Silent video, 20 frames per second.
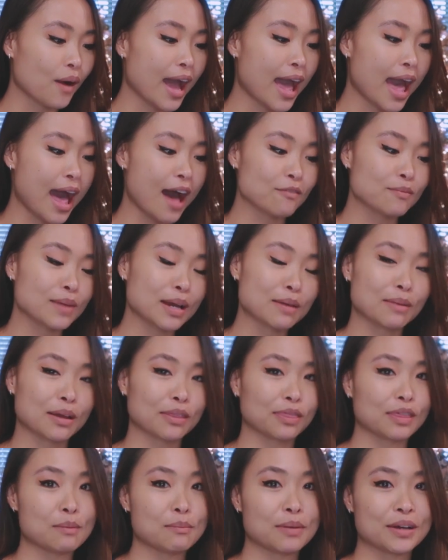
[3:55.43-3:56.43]
I have my
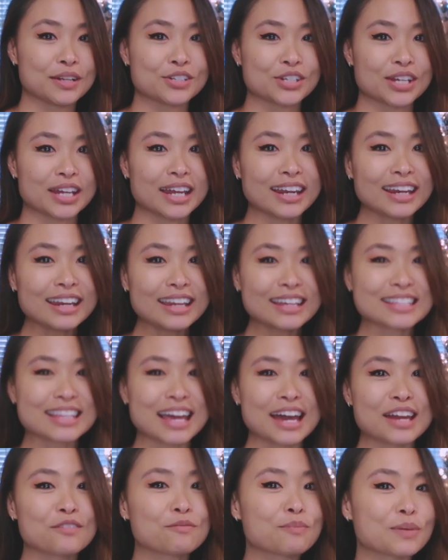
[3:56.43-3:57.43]
monthly budget, and it is
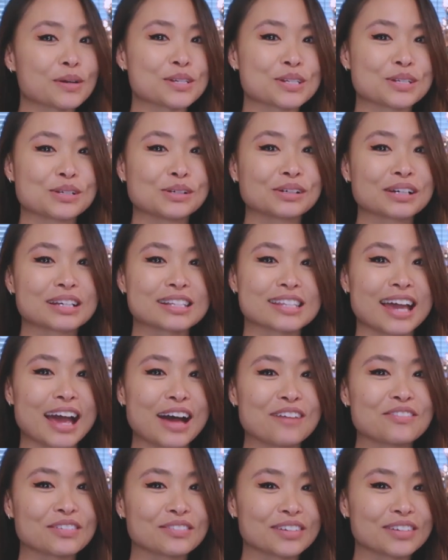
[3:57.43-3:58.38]
kind of personal because I have